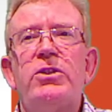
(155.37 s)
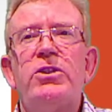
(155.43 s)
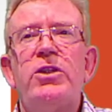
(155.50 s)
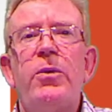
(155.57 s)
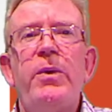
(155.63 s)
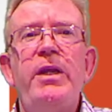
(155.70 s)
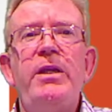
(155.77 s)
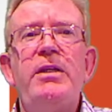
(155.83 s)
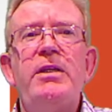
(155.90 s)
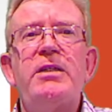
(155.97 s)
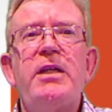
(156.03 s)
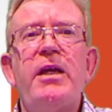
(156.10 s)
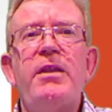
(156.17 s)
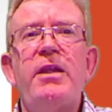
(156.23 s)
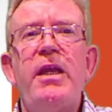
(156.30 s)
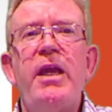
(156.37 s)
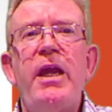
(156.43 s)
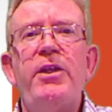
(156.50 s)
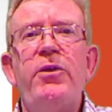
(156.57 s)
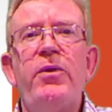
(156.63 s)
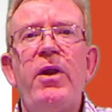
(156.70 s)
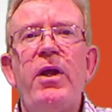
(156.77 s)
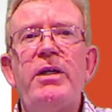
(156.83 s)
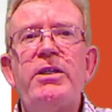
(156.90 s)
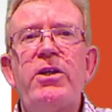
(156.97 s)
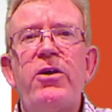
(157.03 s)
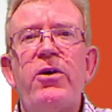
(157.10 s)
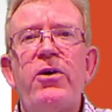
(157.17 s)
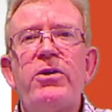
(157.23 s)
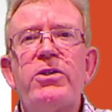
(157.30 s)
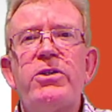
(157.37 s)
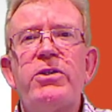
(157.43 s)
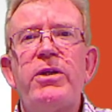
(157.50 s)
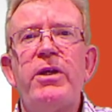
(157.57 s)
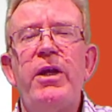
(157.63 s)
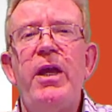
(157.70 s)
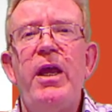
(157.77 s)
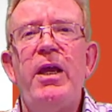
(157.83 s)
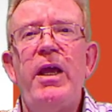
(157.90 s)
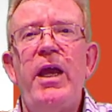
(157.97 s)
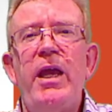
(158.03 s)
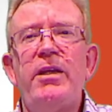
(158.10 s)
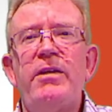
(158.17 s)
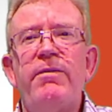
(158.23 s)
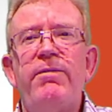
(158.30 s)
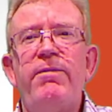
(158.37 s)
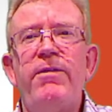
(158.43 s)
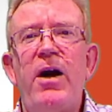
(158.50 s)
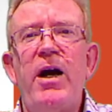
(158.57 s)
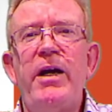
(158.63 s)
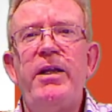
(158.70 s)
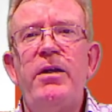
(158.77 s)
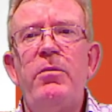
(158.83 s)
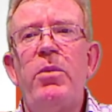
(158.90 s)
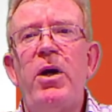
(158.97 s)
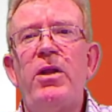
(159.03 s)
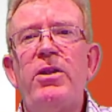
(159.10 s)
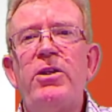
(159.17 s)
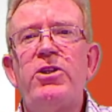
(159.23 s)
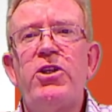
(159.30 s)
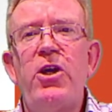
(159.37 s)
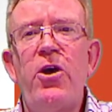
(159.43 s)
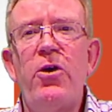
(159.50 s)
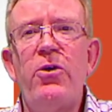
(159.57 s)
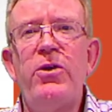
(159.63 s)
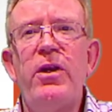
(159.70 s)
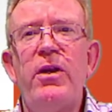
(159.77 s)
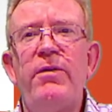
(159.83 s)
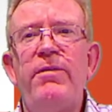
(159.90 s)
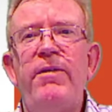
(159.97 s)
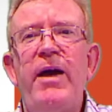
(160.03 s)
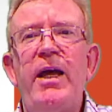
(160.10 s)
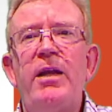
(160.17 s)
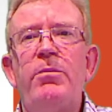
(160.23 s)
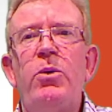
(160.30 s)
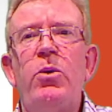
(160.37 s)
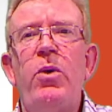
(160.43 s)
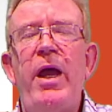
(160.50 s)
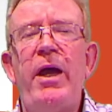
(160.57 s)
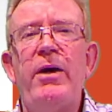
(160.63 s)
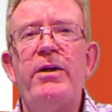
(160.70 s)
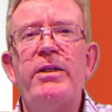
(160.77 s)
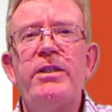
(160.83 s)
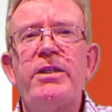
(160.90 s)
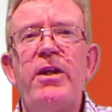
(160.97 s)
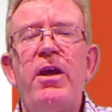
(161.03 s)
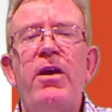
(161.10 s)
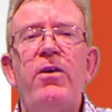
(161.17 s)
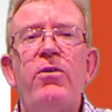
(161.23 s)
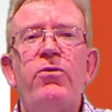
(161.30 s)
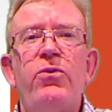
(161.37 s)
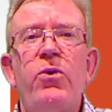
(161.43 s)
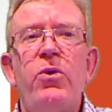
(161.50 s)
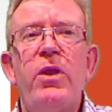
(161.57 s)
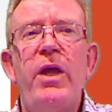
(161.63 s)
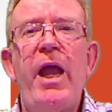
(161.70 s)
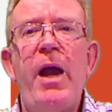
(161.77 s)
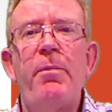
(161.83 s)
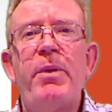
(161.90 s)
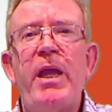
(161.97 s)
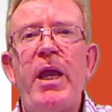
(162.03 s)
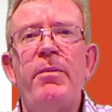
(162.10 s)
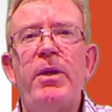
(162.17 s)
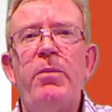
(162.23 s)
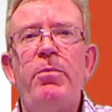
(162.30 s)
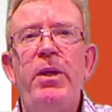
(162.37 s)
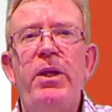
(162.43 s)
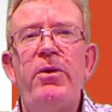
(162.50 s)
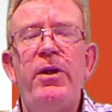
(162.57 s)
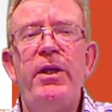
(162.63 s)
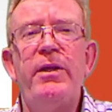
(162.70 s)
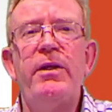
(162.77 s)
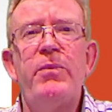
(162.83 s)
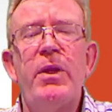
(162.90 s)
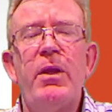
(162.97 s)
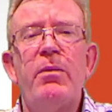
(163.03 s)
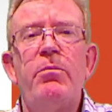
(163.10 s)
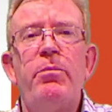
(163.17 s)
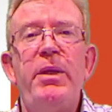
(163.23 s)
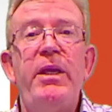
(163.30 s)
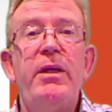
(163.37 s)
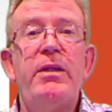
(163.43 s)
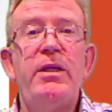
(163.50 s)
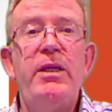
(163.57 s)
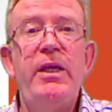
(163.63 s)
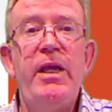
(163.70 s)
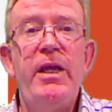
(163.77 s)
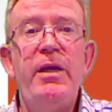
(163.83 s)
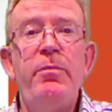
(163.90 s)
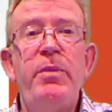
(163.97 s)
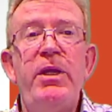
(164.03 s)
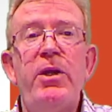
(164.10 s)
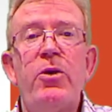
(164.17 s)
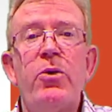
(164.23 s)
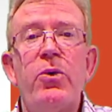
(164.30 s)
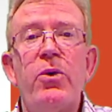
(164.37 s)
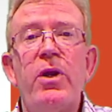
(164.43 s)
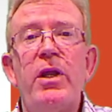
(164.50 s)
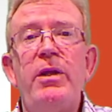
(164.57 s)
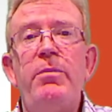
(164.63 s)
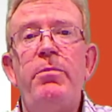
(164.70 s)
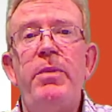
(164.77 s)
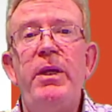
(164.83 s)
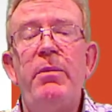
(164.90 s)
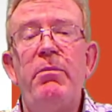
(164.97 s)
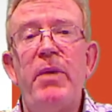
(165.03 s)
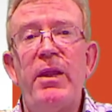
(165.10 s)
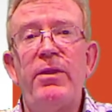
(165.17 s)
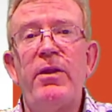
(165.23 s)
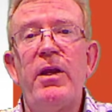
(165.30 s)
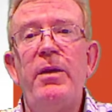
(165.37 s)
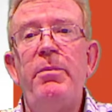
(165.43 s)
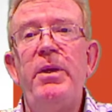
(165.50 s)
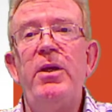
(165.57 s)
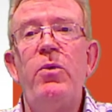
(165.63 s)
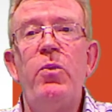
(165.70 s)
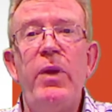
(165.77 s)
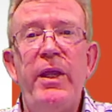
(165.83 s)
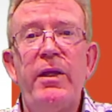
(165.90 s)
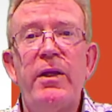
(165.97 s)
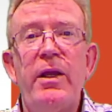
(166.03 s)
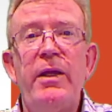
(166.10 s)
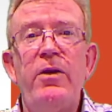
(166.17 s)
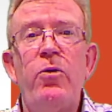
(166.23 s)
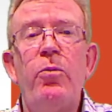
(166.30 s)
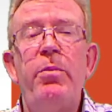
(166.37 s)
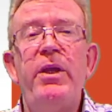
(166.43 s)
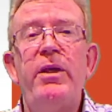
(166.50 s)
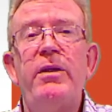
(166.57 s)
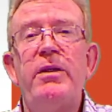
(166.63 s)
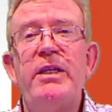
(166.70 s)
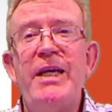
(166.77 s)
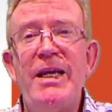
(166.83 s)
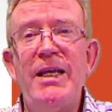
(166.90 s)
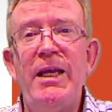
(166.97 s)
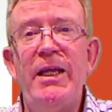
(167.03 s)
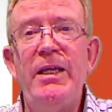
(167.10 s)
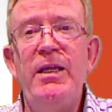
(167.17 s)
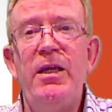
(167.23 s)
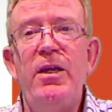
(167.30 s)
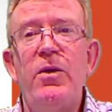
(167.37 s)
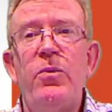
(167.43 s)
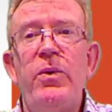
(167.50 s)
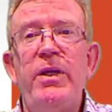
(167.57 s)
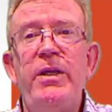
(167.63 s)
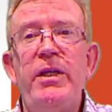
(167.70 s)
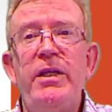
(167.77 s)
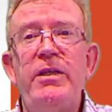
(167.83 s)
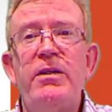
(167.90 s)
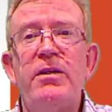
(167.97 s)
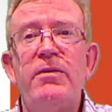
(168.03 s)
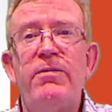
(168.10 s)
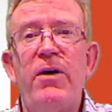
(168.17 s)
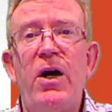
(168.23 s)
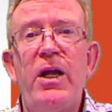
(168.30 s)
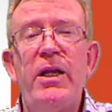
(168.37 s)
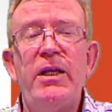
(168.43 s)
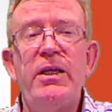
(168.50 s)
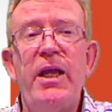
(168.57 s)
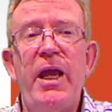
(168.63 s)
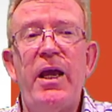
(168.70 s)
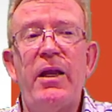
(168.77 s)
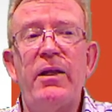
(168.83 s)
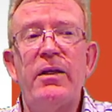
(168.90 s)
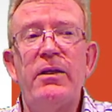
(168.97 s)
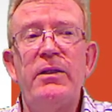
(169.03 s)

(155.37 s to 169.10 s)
So we need to take the annualised cost and divide it by the total available hours for the upcoming period. Be it a year, be it quarterly, be it monthly, be it weekly, or be it daily, we need to divide it down.